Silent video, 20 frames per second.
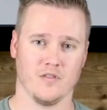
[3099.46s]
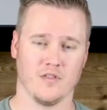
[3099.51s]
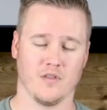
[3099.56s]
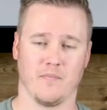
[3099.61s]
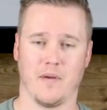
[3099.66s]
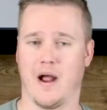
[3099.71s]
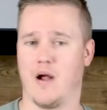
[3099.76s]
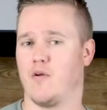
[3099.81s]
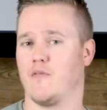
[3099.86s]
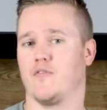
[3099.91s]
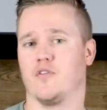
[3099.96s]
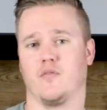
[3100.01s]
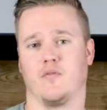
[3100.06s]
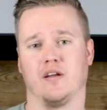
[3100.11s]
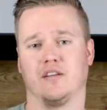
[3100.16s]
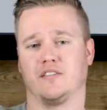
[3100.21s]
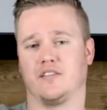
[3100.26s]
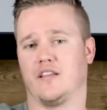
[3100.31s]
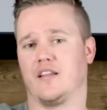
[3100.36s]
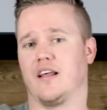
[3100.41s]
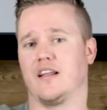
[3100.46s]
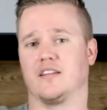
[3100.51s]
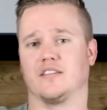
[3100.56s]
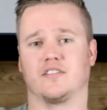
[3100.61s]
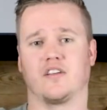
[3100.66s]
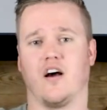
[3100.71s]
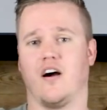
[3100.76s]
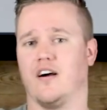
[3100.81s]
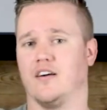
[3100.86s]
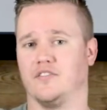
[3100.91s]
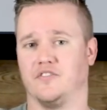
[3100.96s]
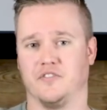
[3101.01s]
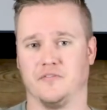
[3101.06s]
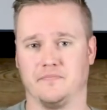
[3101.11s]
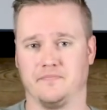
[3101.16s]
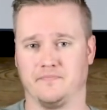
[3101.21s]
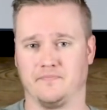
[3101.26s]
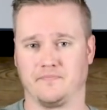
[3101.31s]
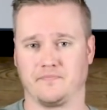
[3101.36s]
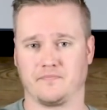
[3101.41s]
The power for the rest of that is
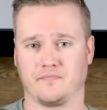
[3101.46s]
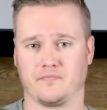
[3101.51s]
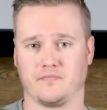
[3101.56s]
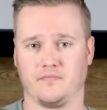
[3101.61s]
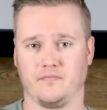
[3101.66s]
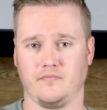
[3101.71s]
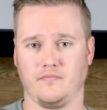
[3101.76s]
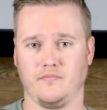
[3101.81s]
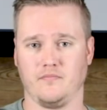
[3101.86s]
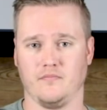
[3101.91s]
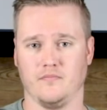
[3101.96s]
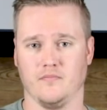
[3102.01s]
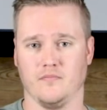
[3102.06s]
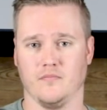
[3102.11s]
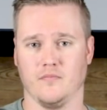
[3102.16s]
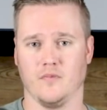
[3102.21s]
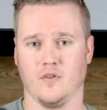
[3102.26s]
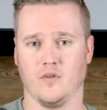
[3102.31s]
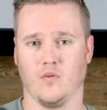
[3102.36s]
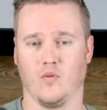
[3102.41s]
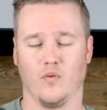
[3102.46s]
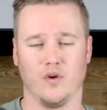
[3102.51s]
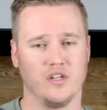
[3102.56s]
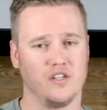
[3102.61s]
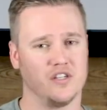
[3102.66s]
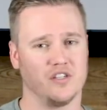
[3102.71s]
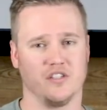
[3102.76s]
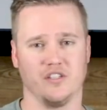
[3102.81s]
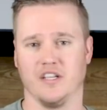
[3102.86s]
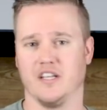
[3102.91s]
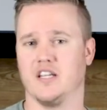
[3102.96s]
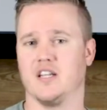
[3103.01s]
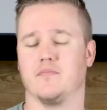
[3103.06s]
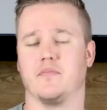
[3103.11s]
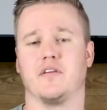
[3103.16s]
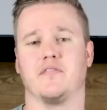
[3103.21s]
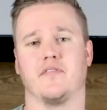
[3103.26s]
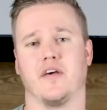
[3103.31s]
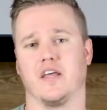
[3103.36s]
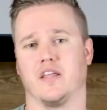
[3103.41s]
God's. We just need to
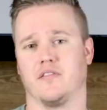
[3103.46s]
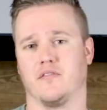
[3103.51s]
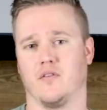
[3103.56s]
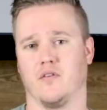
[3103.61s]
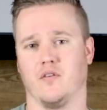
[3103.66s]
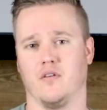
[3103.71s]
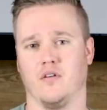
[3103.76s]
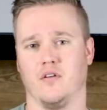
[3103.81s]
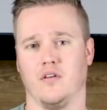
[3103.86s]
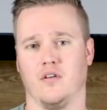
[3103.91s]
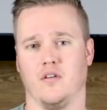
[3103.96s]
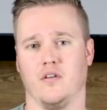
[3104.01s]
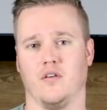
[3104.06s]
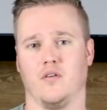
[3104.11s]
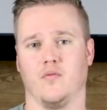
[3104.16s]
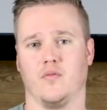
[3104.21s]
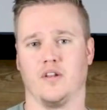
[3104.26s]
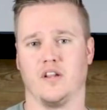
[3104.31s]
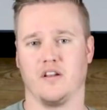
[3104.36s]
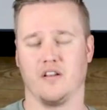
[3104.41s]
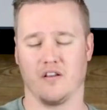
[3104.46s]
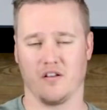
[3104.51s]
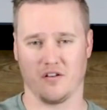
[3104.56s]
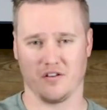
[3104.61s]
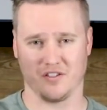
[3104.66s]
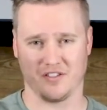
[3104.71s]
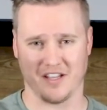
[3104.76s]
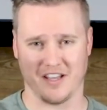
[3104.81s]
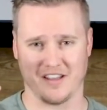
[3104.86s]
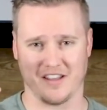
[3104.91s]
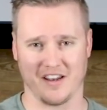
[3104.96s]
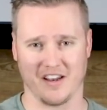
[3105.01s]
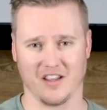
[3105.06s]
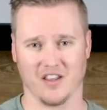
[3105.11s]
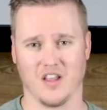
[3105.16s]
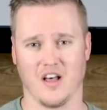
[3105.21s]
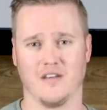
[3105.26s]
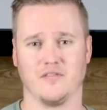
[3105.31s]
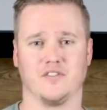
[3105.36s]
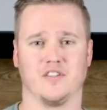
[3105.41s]
be faithful. We need to understand that He
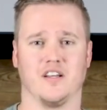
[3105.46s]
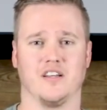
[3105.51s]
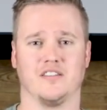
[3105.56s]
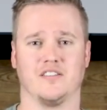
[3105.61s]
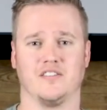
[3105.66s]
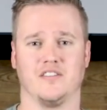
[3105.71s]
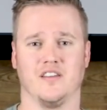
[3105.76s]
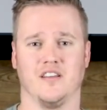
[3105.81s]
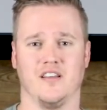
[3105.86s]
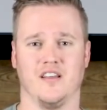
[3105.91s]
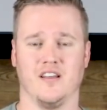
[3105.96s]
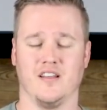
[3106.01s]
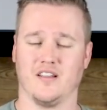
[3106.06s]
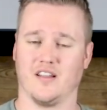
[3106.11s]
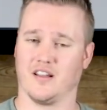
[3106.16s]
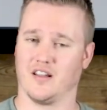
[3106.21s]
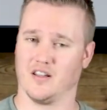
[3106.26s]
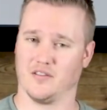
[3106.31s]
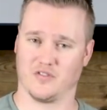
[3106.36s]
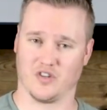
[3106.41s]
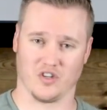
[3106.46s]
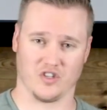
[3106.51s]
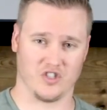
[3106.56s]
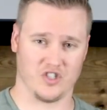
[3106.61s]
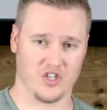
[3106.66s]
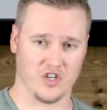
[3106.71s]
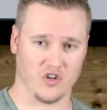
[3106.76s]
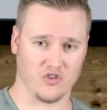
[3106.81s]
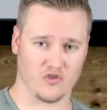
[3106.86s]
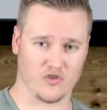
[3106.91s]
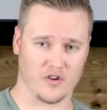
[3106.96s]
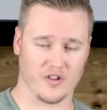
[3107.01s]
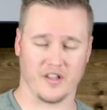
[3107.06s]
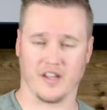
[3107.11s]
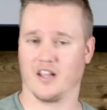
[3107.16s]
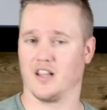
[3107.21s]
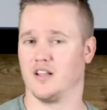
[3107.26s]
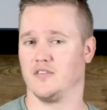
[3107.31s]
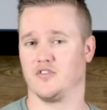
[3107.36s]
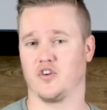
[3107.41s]
loves us, that He loves our children,
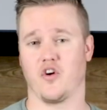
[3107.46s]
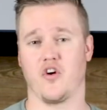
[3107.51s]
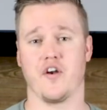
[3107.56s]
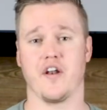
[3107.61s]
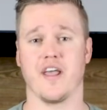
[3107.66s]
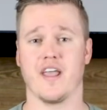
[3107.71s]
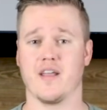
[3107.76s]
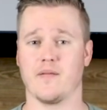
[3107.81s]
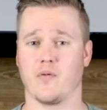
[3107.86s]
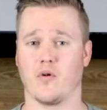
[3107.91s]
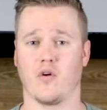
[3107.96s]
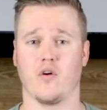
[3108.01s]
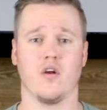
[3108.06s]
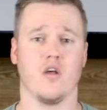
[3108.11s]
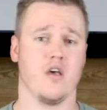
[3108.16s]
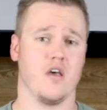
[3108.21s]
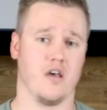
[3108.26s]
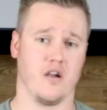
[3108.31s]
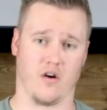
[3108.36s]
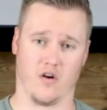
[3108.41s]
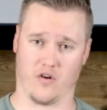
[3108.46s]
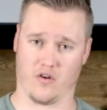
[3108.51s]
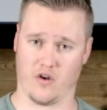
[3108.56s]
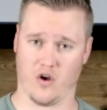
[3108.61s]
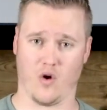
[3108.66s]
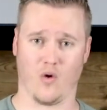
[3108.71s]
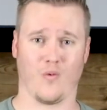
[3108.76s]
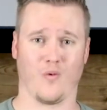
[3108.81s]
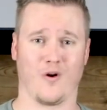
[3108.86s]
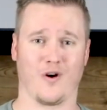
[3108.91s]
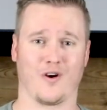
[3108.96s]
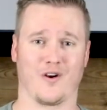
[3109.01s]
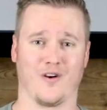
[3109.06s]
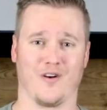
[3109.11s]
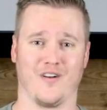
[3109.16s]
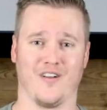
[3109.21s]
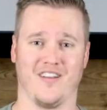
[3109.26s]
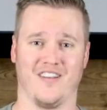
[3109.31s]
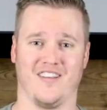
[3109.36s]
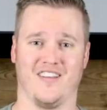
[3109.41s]
that He loves our neighbor and our
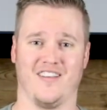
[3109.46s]
coworker.